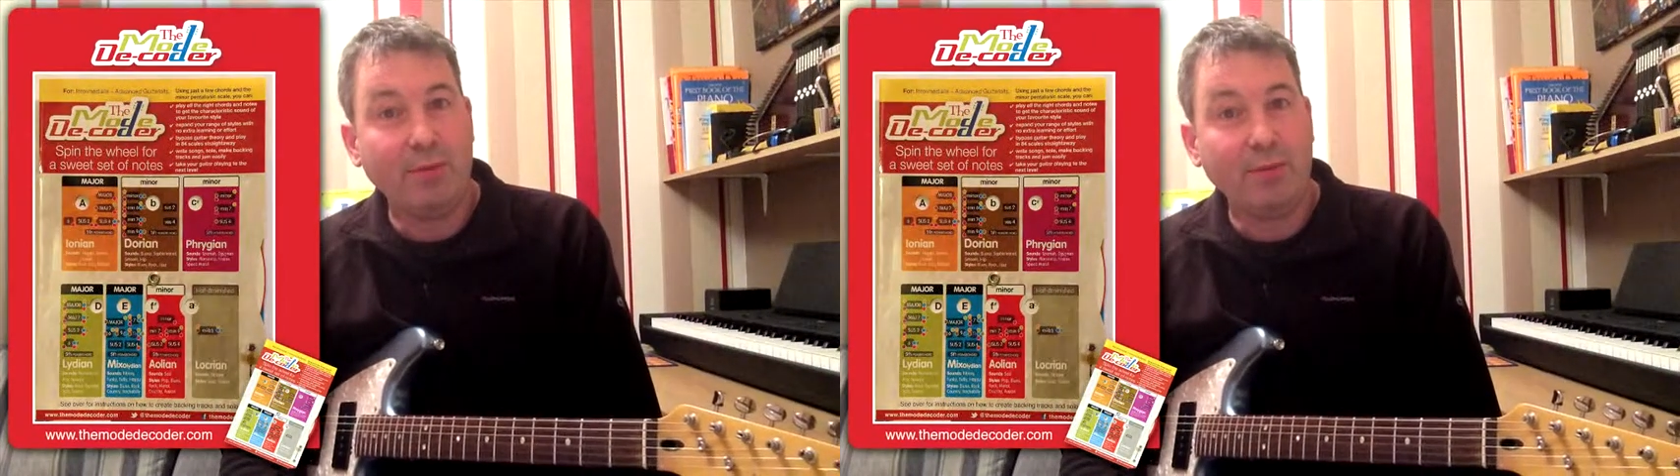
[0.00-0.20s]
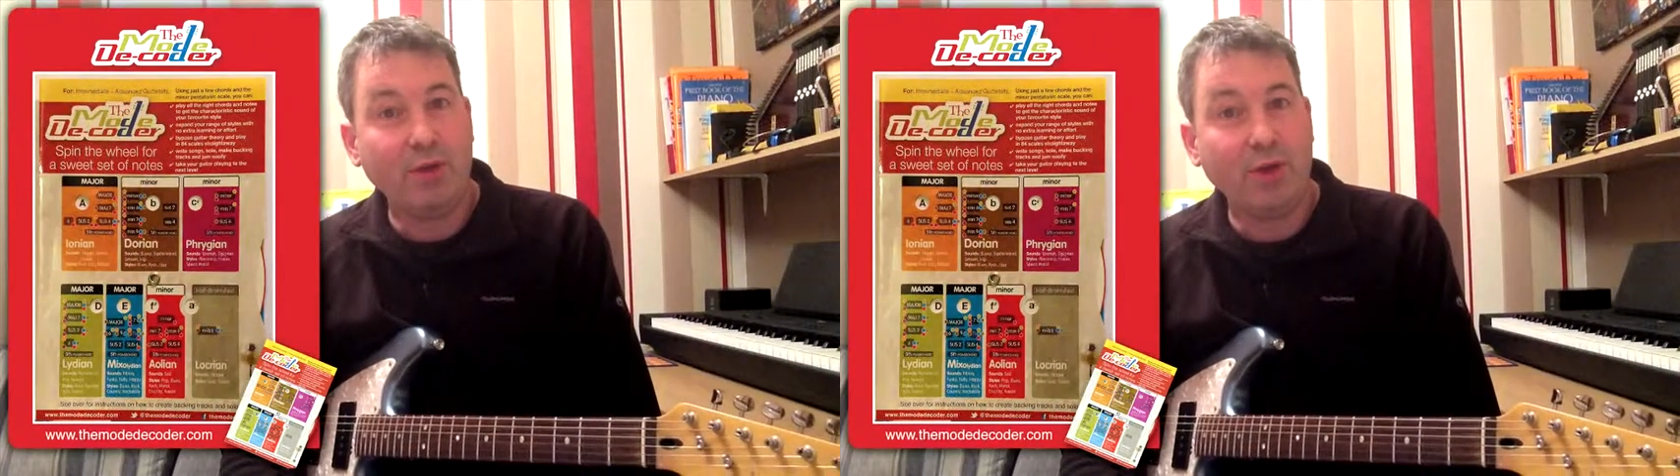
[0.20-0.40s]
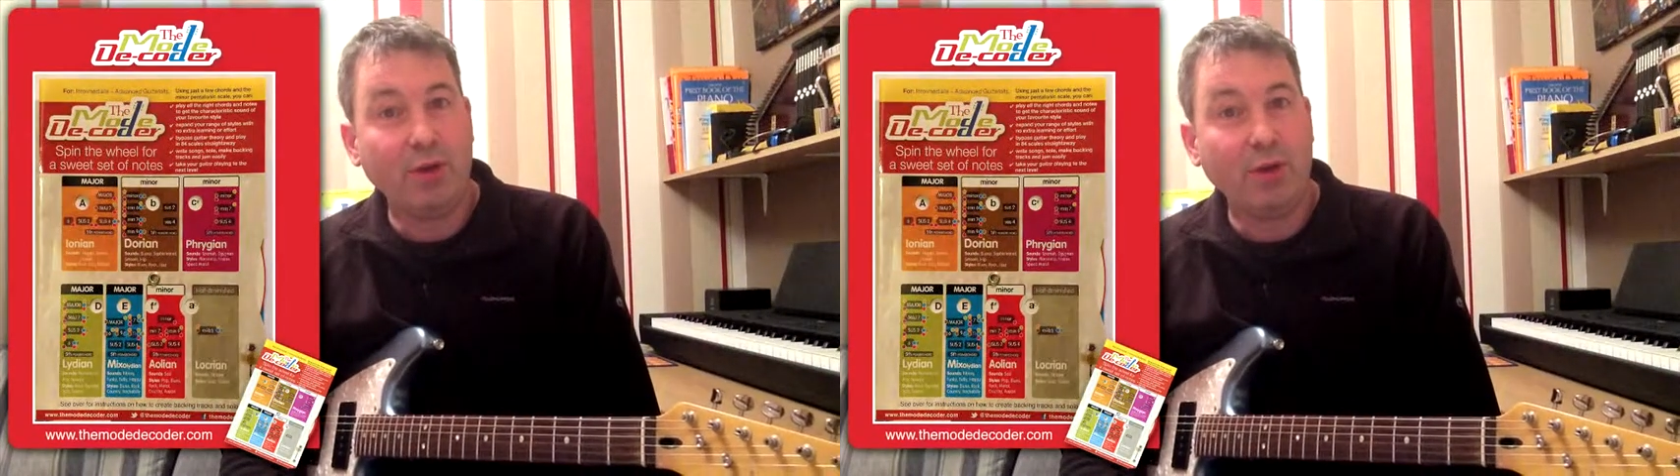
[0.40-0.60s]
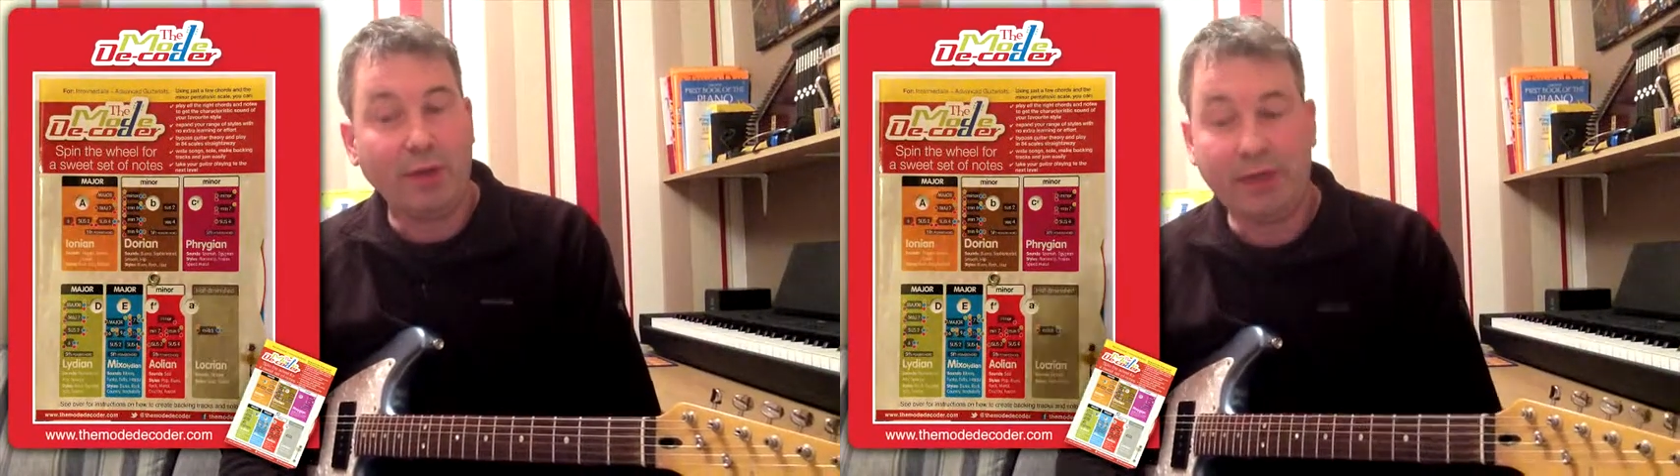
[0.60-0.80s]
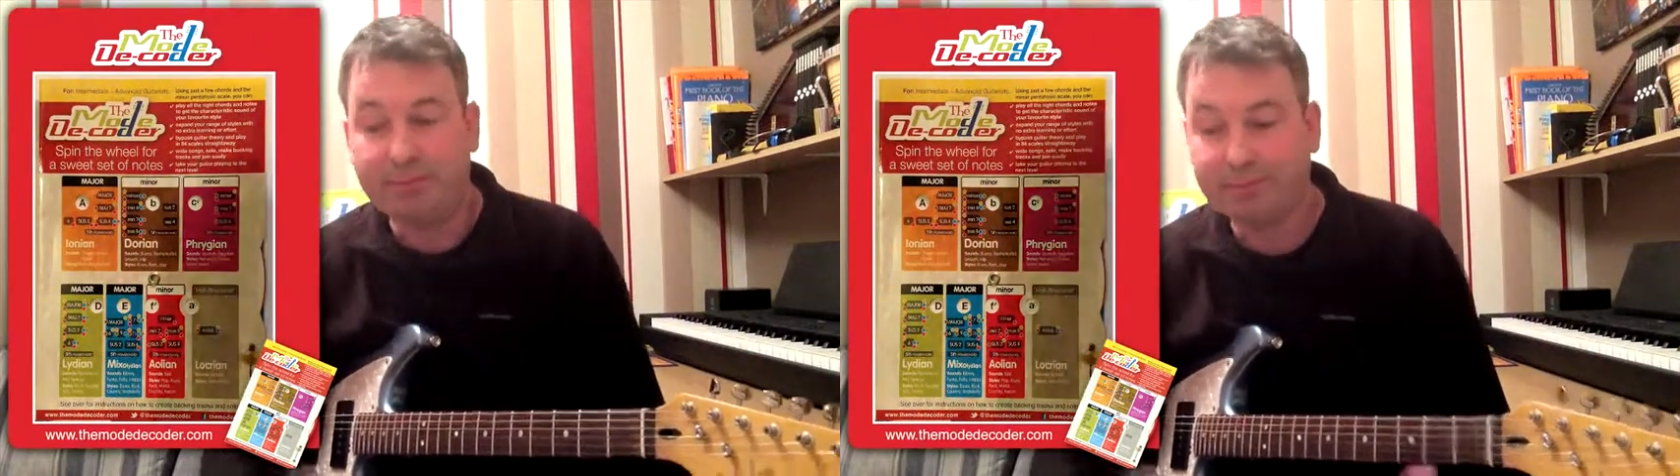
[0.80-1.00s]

soloing.